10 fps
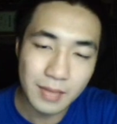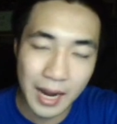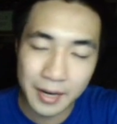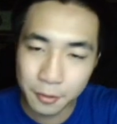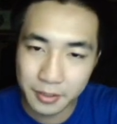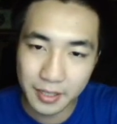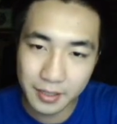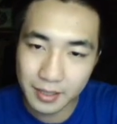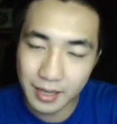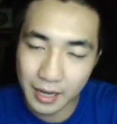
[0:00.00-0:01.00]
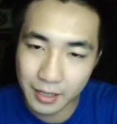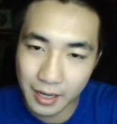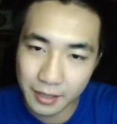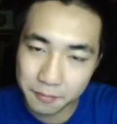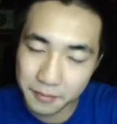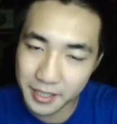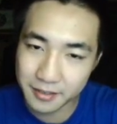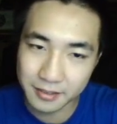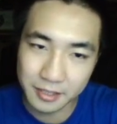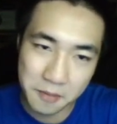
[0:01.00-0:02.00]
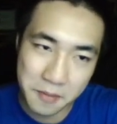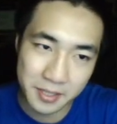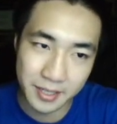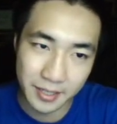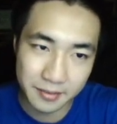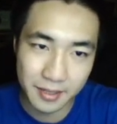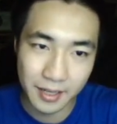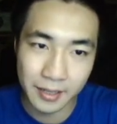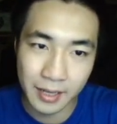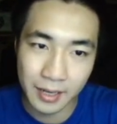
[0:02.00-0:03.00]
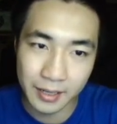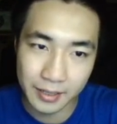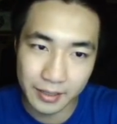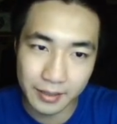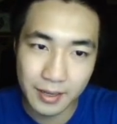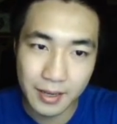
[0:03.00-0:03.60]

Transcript: I know that I played on the Japan side and I